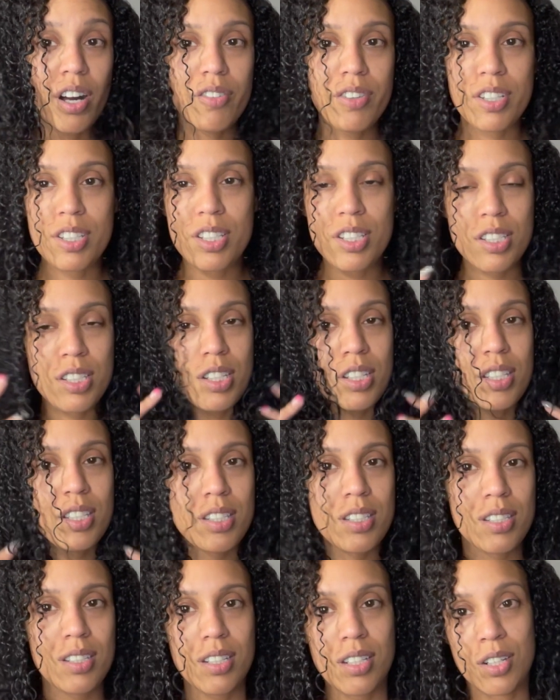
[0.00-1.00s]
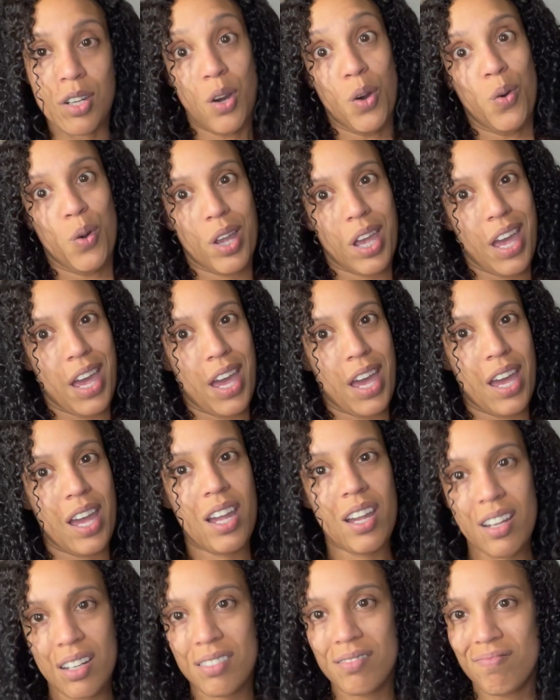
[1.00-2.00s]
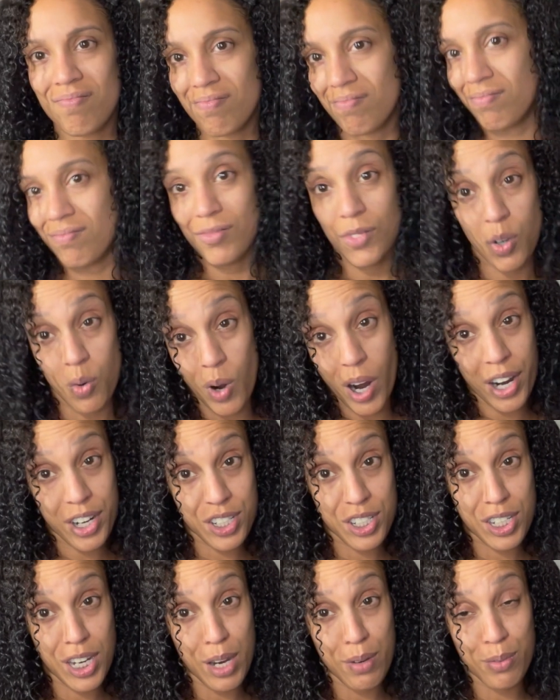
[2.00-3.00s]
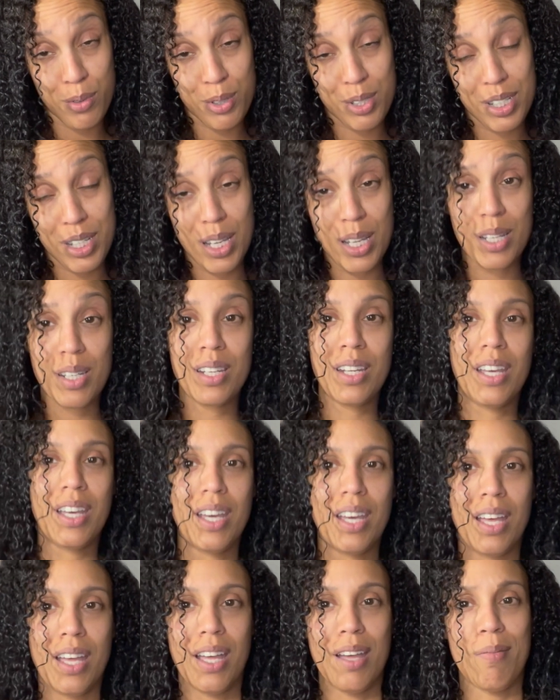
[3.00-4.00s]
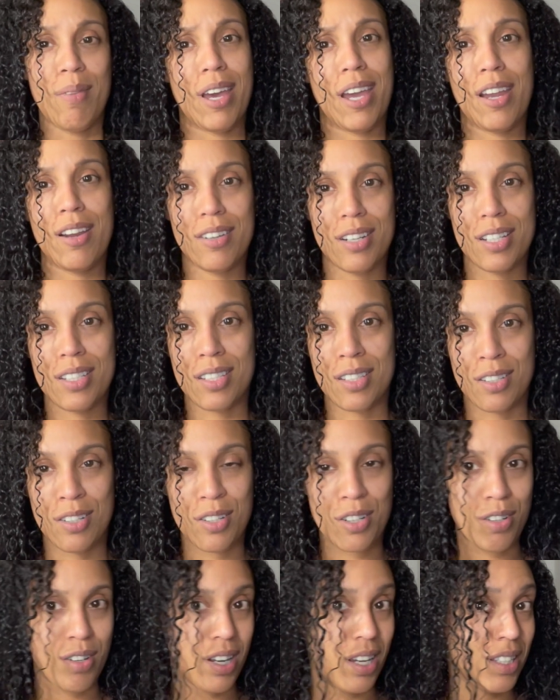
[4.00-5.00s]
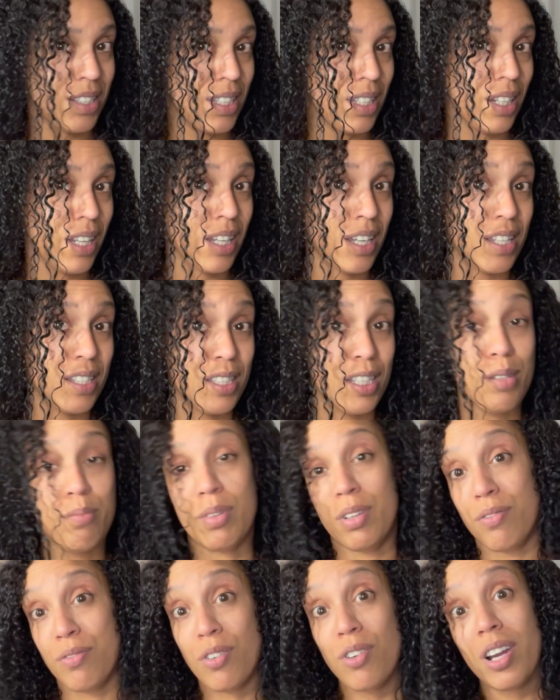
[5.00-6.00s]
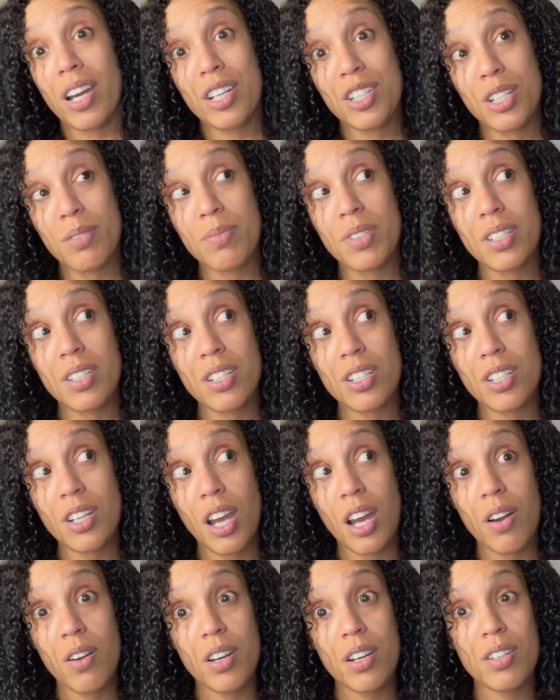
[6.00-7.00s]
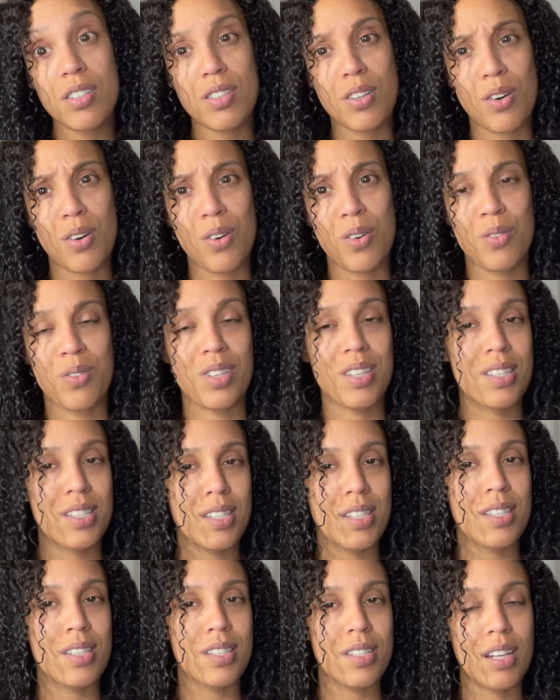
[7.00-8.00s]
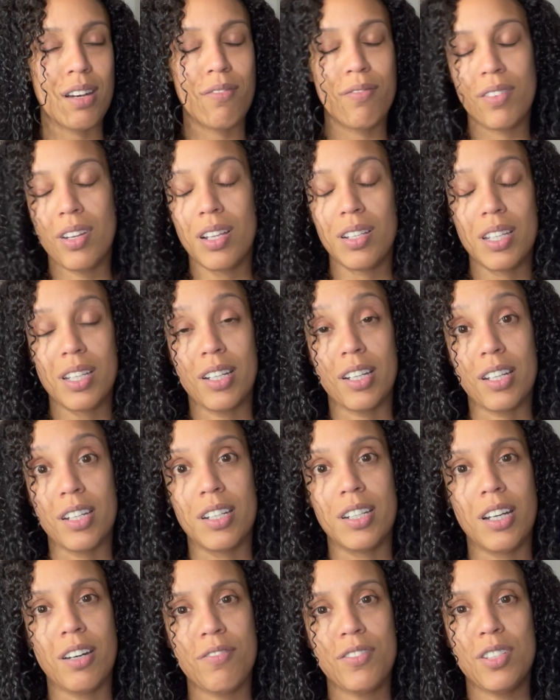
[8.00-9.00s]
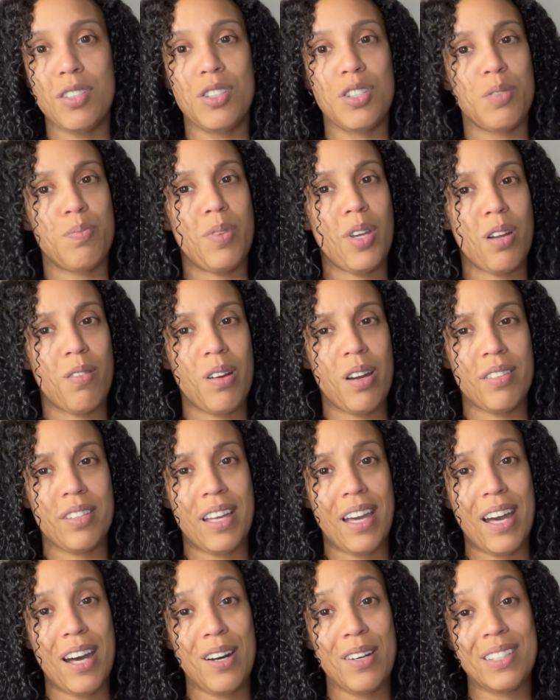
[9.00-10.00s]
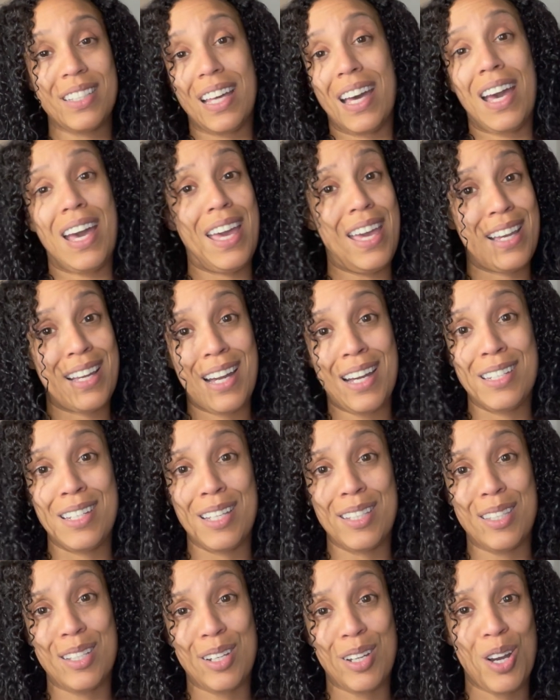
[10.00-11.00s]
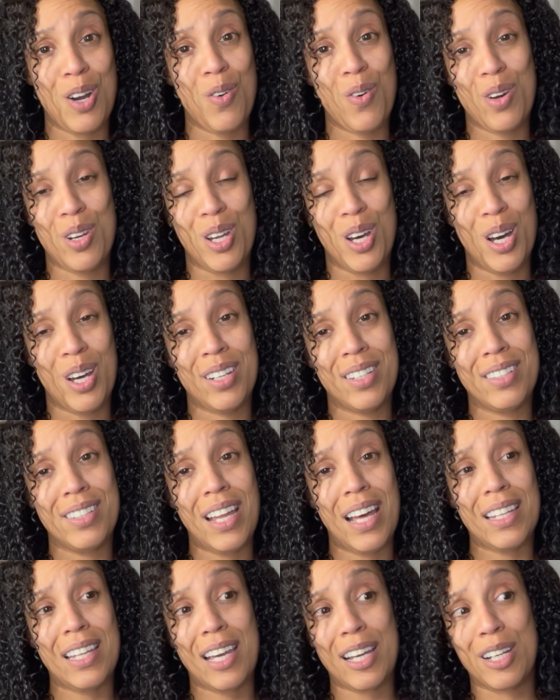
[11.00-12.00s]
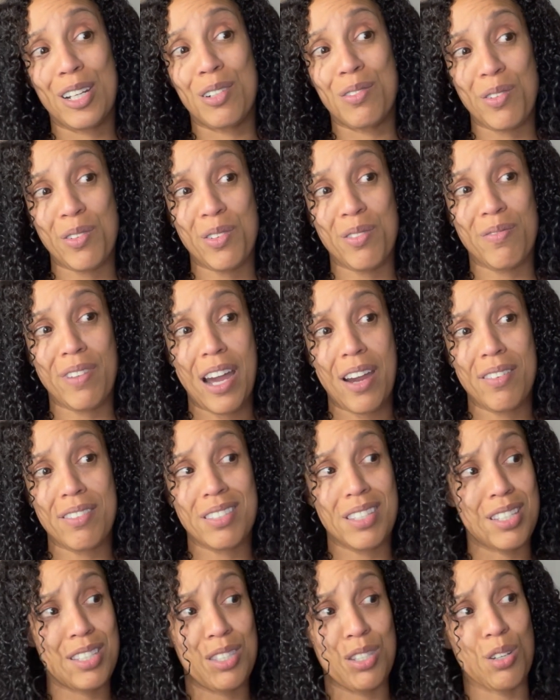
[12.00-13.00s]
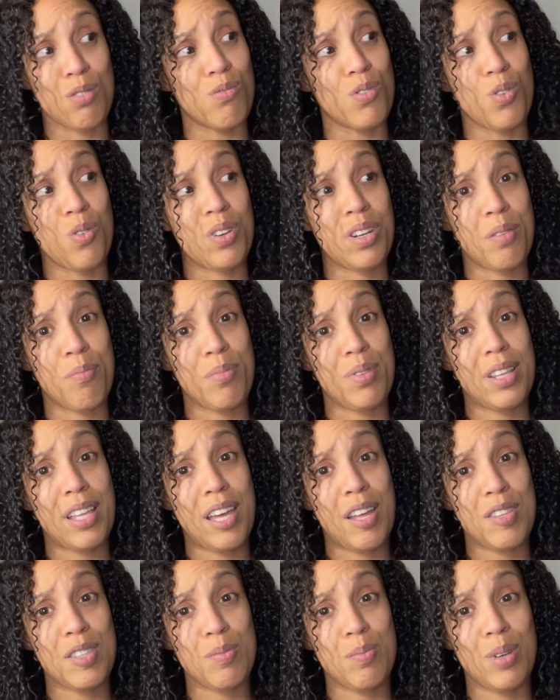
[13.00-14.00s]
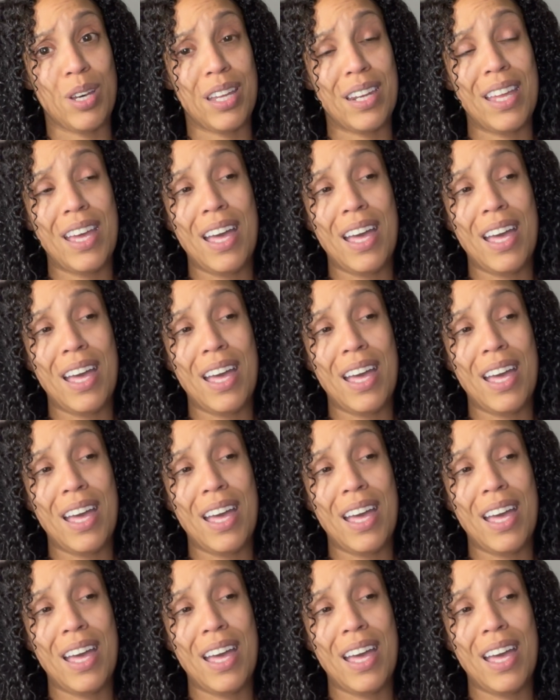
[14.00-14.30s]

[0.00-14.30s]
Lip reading: this is just an okay wash day routine. My hair doesn't look crazy like it did before I jumped in the shower, so this is definitely good enough to just be around the house. I ain't got nothing going on. Not like coronavirus is still ruining plans, but